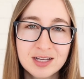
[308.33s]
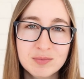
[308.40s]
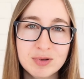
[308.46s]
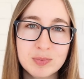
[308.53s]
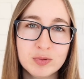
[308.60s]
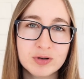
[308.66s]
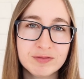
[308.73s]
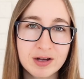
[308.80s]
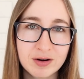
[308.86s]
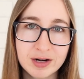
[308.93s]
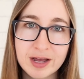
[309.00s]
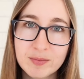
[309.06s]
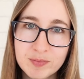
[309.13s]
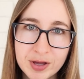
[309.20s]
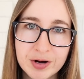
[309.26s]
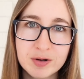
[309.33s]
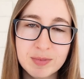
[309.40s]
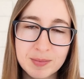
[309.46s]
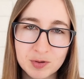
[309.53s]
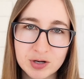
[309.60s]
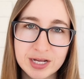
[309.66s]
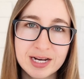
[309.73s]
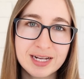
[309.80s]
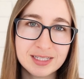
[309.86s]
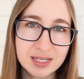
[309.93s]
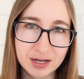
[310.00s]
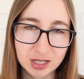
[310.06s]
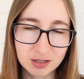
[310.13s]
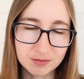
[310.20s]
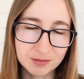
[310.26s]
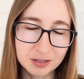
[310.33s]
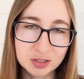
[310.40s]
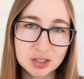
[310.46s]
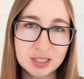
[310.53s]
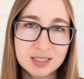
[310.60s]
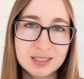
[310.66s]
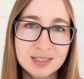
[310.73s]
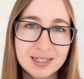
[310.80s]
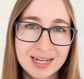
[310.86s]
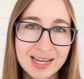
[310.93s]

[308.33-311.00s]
people were found to have better memory and executive function.